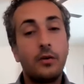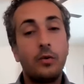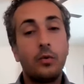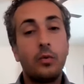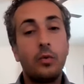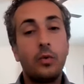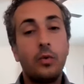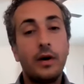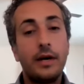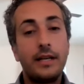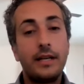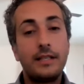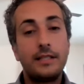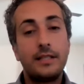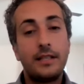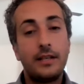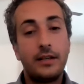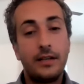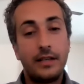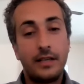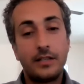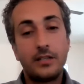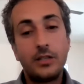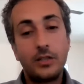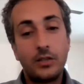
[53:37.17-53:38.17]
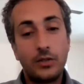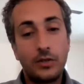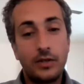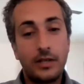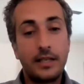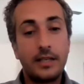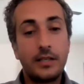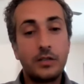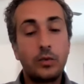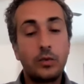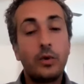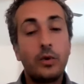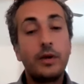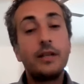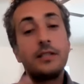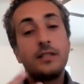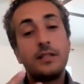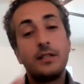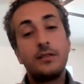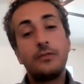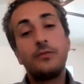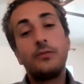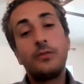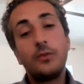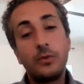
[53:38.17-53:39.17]
what is their histories, what is
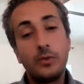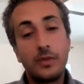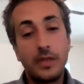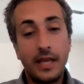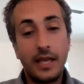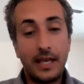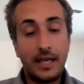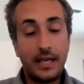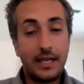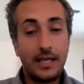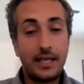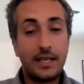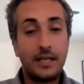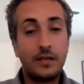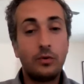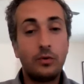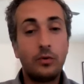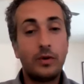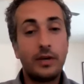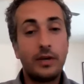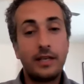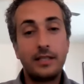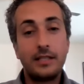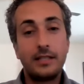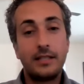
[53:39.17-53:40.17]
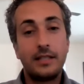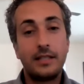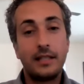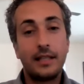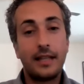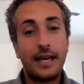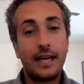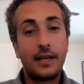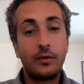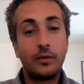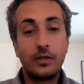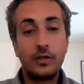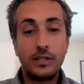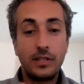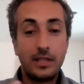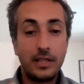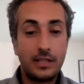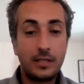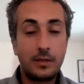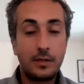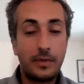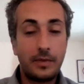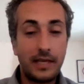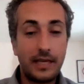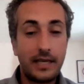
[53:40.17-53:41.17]
the food they eat, what is the language
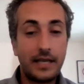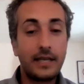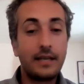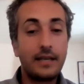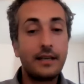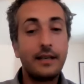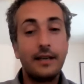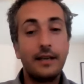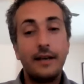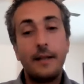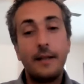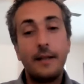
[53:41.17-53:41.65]
they speak,